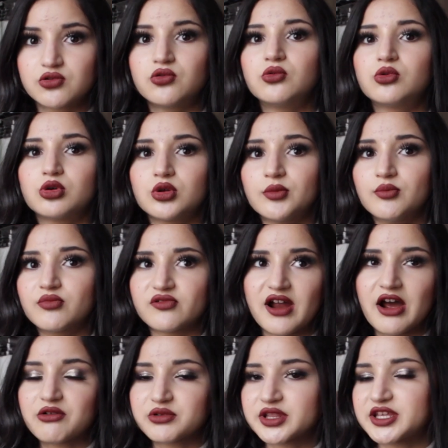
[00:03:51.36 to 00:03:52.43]
cool
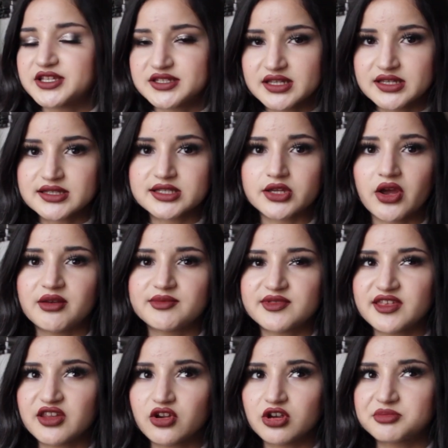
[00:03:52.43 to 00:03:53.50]
brow releases, so I
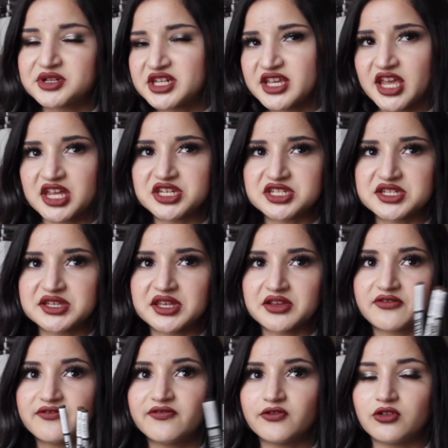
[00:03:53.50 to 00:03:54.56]
think Urban Decay just did
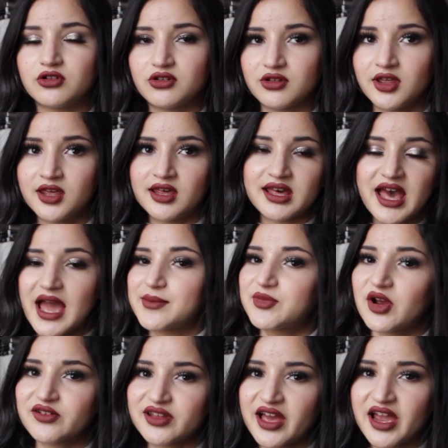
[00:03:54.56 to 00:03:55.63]
like a full
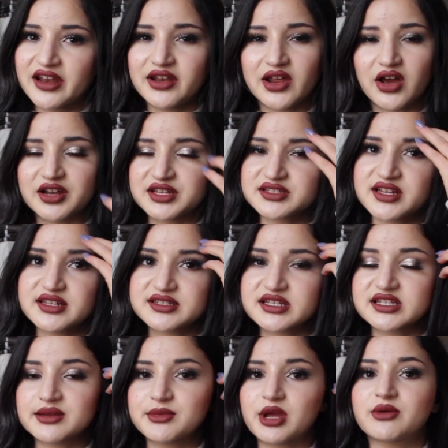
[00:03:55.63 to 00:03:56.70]
eyebrow line. Anastasia
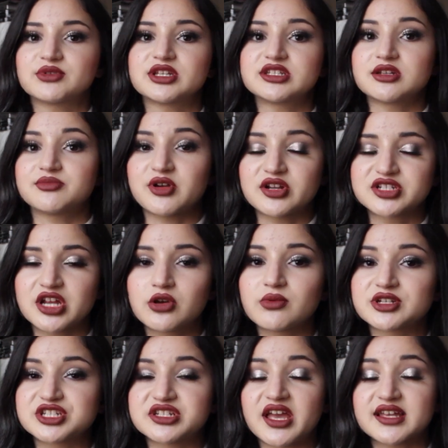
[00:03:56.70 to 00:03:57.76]
is coming out with a dip brow gel,
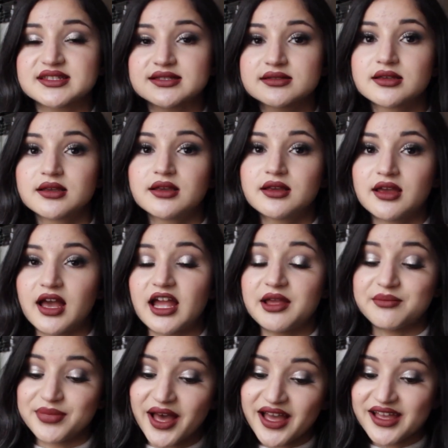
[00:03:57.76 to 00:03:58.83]
which yes, I
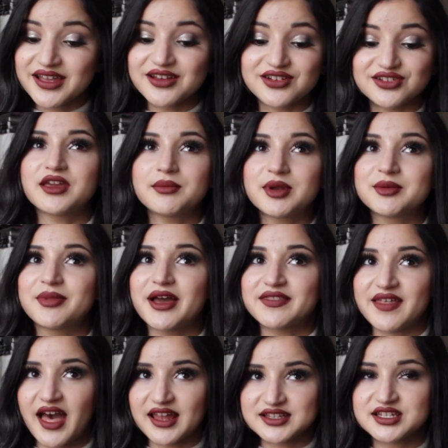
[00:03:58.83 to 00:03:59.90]
am buying. I think I'm gonna buy
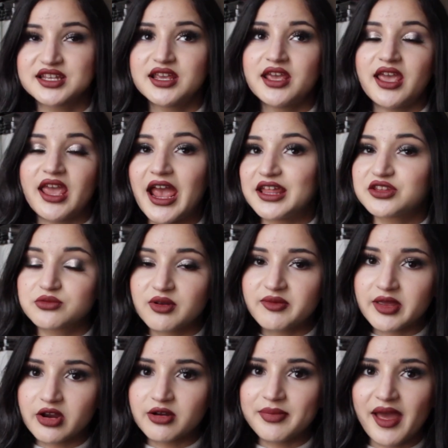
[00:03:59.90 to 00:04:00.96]
that and the
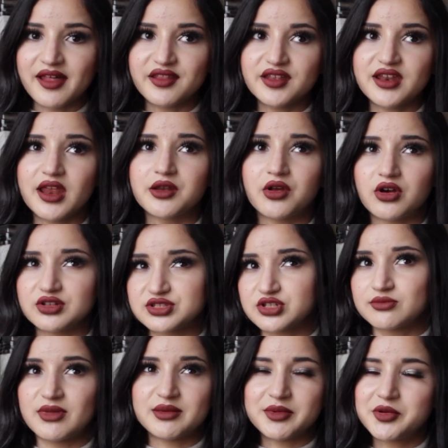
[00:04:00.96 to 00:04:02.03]
Riviera palette and
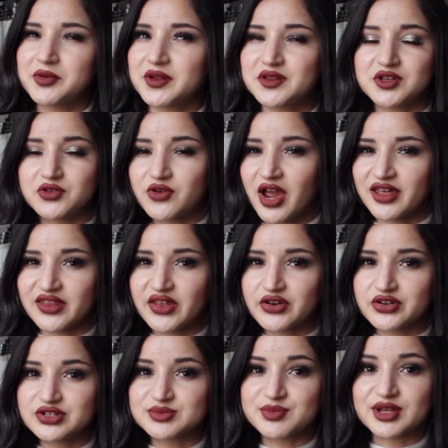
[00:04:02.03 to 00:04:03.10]
also maybe one of the new
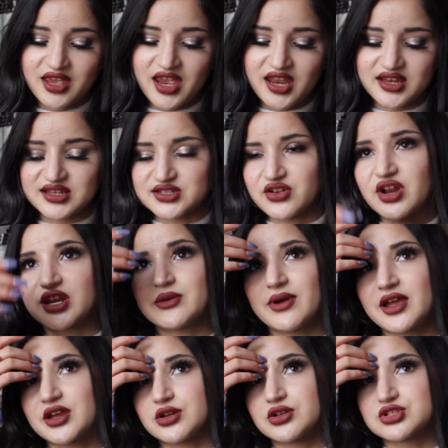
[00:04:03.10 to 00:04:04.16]
highlighters, but and is there any
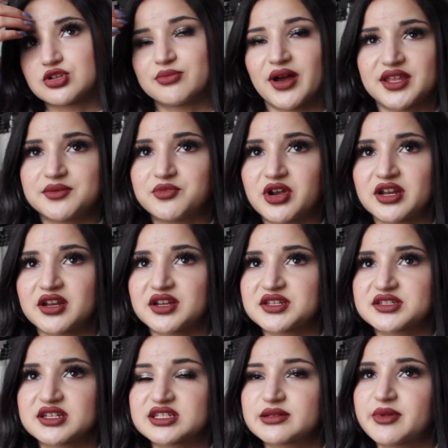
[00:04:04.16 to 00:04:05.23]
way I could also buy the brand
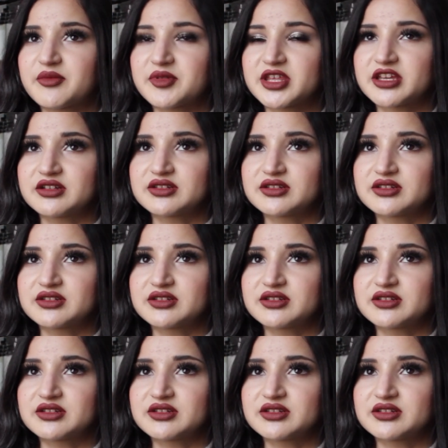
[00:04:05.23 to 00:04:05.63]
Anastasia Beverly